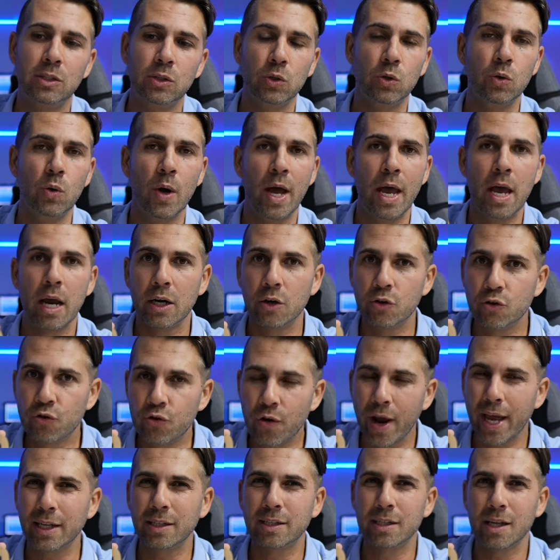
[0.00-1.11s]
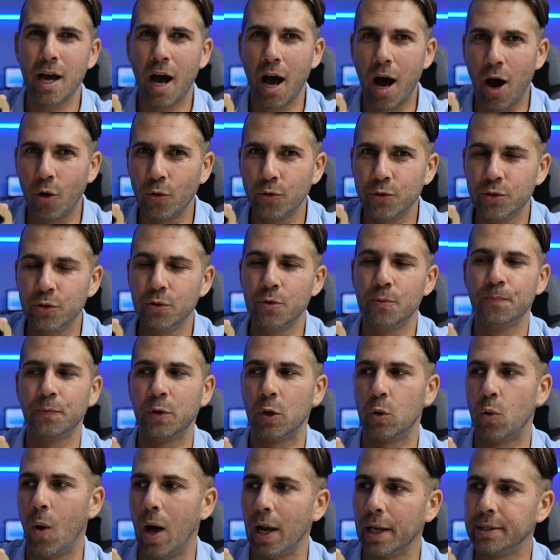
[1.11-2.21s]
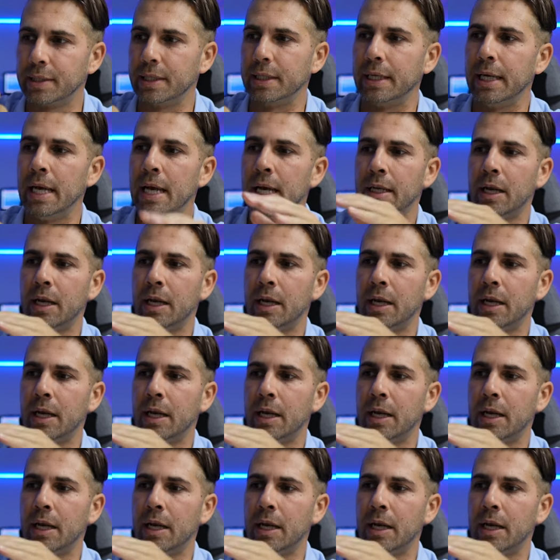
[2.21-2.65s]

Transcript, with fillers: to great audio quality.